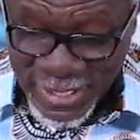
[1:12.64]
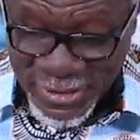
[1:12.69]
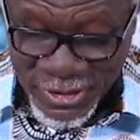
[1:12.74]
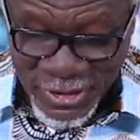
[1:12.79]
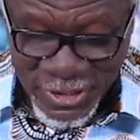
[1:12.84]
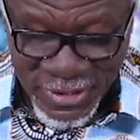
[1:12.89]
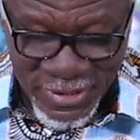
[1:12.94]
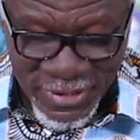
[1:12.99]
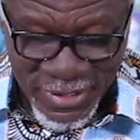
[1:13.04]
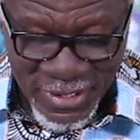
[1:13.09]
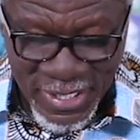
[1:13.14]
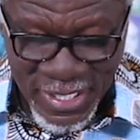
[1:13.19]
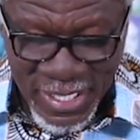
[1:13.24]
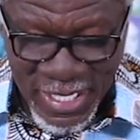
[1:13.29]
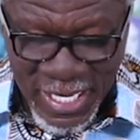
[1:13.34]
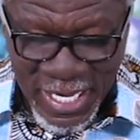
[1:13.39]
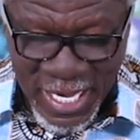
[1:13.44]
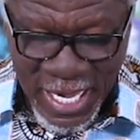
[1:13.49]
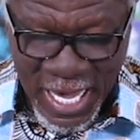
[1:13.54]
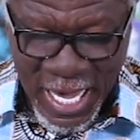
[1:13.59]
urgent,
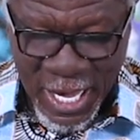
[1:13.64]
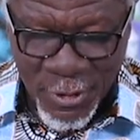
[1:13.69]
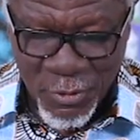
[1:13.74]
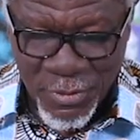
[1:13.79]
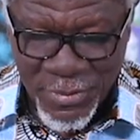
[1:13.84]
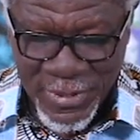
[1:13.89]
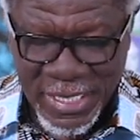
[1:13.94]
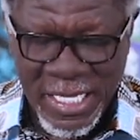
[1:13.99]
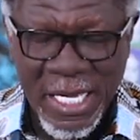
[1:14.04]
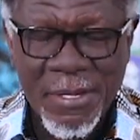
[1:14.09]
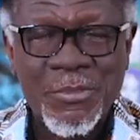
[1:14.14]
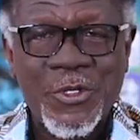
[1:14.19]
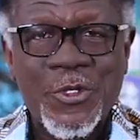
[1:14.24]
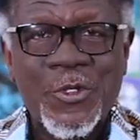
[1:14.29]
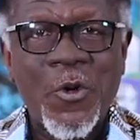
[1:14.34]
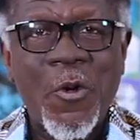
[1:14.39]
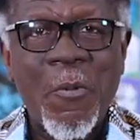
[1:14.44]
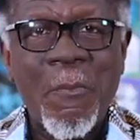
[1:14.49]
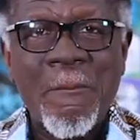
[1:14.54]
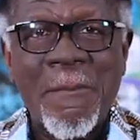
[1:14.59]
and we become
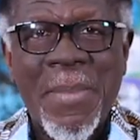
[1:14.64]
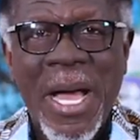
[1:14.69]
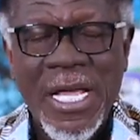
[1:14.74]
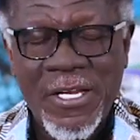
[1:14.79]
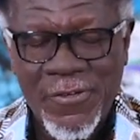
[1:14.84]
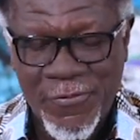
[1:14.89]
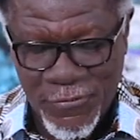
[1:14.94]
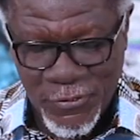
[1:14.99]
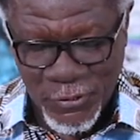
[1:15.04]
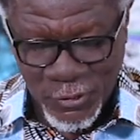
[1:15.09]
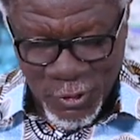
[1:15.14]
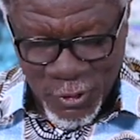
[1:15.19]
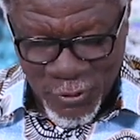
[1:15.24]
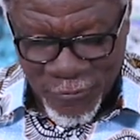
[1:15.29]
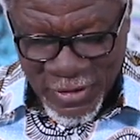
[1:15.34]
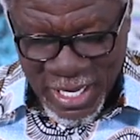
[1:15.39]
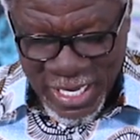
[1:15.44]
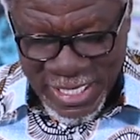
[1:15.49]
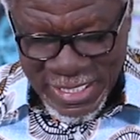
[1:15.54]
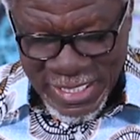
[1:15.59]
so mindful
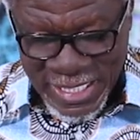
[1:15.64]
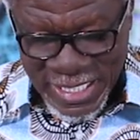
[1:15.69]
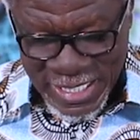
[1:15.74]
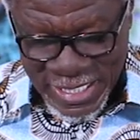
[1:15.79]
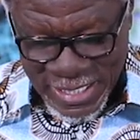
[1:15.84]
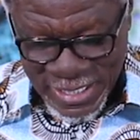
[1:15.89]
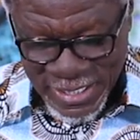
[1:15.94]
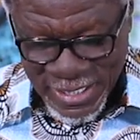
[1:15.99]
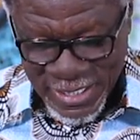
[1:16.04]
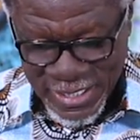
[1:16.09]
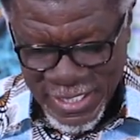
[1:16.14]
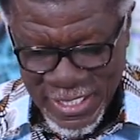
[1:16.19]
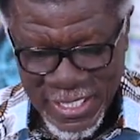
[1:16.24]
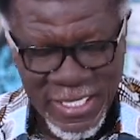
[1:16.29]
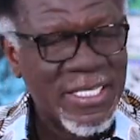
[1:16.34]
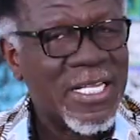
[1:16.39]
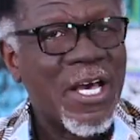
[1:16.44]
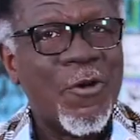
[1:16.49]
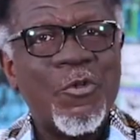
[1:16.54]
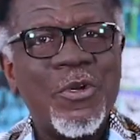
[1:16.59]
of our need
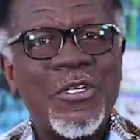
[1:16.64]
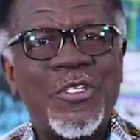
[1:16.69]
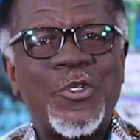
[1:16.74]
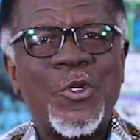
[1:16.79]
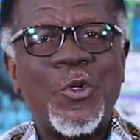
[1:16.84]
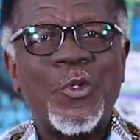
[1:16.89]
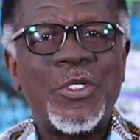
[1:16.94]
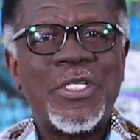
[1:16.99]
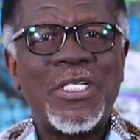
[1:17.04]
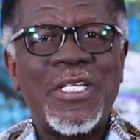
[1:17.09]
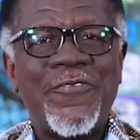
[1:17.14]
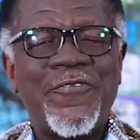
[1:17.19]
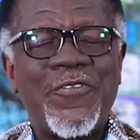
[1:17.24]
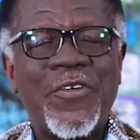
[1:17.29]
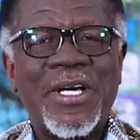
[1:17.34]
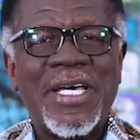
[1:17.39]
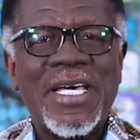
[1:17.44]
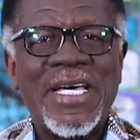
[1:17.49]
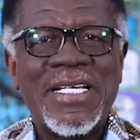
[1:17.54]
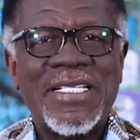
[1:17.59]
that we totally
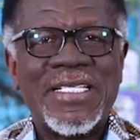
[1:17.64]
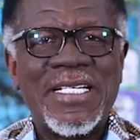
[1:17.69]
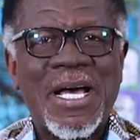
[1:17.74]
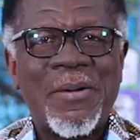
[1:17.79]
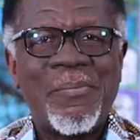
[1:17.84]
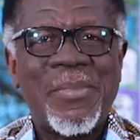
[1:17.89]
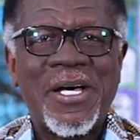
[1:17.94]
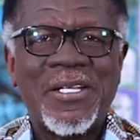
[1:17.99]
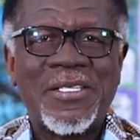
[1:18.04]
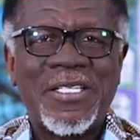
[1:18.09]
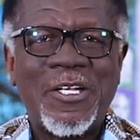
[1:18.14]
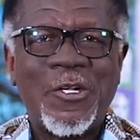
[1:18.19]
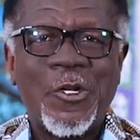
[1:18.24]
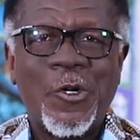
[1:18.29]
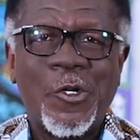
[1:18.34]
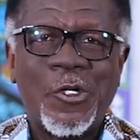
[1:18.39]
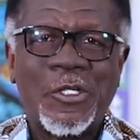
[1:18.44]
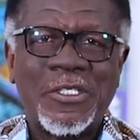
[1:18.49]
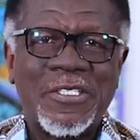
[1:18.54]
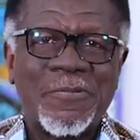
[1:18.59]
forget about the
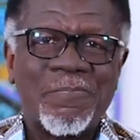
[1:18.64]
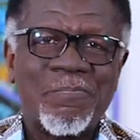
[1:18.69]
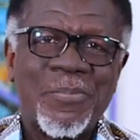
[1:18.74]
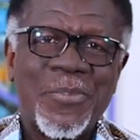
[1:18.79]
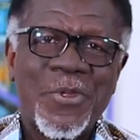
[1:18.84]
Lord.